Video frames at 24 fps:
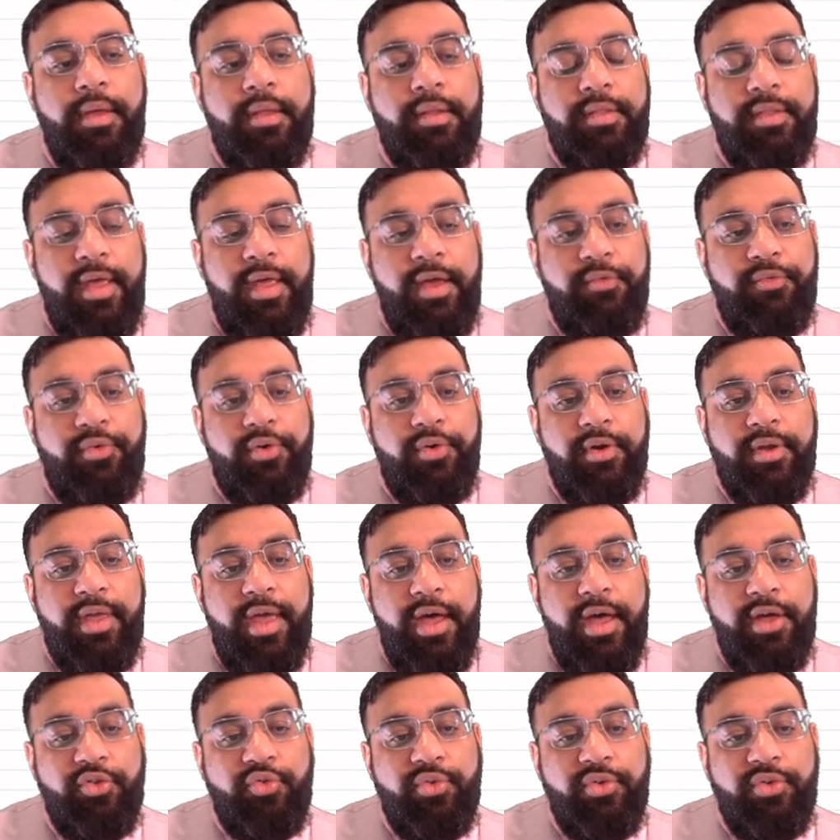Then for
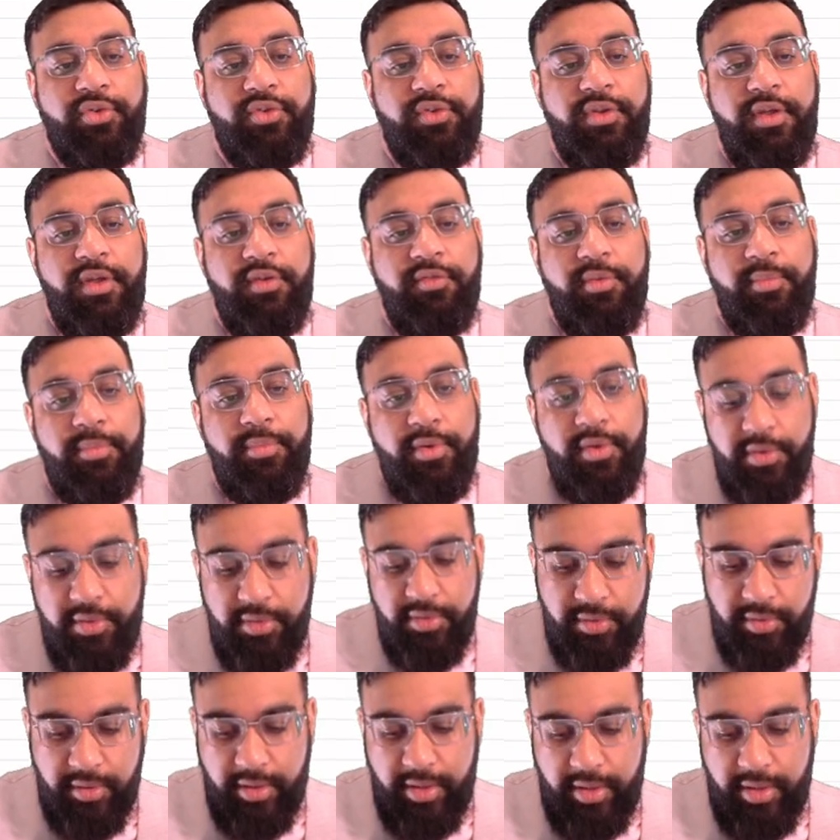accounts receivable,